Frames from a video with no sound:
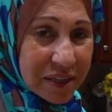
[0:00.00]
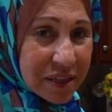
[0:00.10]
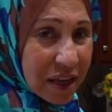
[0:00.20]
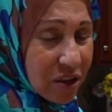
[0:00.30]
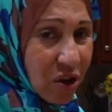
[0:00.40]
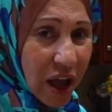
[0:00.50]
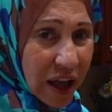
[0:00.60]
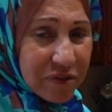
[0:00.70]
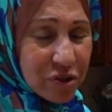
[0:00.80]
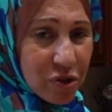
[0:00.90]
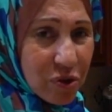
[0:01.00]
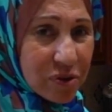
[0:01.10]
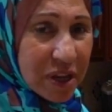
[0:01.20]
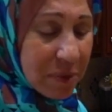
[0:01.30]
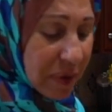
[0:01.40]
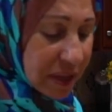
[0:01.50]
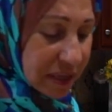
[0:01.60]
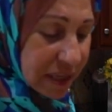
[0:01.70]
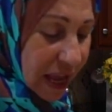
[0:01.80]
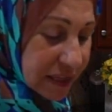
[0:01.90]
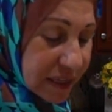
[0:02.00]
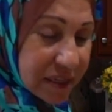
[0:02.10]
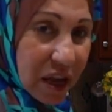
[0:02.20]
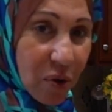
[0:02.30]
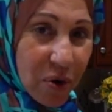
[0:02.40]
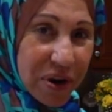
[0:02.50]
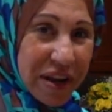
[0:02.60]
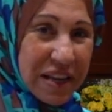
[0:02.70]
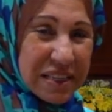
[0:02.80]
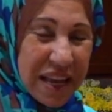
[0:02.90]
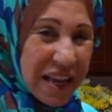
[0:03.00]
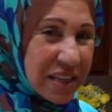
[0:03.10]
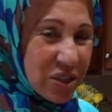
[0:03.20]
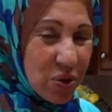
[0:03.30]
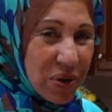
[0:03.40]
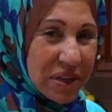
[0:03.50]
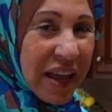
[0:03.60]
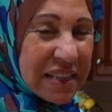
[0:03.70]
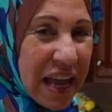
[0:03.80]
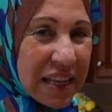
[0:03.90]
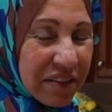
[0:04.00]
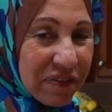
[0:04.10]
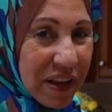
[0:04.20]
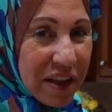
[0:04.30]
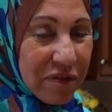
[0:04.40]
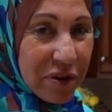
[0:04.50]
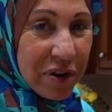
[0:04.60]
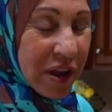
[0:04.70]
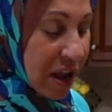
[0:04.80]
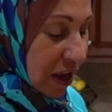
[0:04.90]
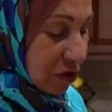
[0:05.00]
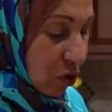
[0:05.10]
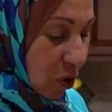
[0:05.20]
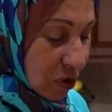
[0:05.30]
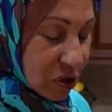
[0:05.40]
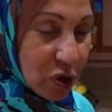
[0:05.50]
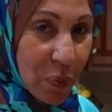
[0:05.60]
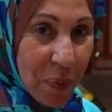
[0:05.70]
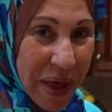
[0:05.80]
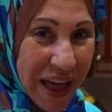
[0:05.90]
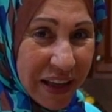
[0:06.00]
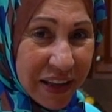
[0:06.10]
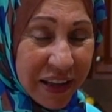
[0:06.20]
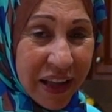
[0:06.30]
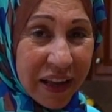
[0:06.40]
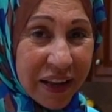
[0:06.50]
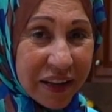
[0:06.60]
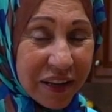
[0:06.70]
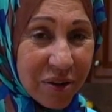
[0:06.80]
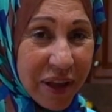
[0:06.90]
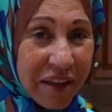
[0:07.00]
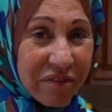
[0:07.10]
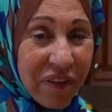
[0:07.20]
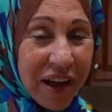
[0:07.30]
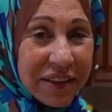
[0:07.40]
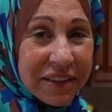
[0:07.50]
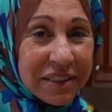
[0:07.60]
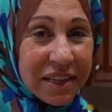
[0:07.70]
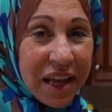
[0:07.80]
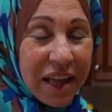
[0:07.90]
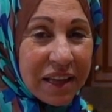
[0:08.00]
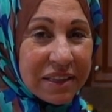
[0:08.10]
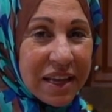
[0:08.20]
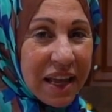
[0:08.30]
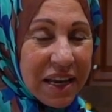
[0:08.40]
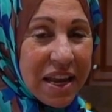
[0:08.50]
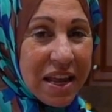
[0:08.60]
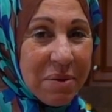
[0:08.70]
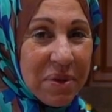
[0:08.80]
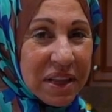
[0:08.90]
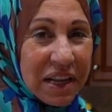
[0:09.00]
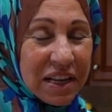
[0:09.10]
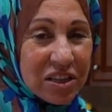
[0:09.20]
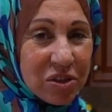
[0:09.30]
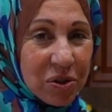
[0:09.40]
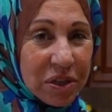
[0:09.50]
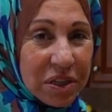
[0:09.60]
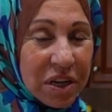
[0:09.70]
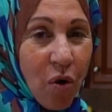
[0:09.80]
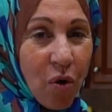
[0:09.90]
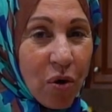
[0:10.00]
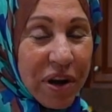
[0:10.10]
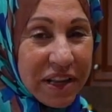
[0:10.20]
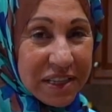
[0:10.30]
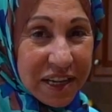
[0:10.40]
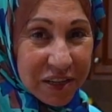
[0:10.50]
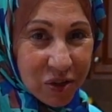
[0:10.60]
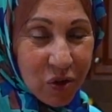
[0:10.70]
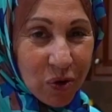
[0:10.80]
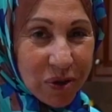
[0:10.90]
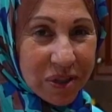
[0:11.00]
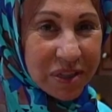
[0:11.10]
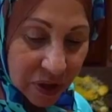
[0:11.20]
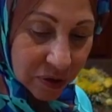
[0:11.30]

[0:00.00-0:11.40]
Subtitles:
You don't have to use it, but it has a soury taste to it. It adds a flavor. It's called Sumac, and you can find it at any Middle Eastern or Indian stores.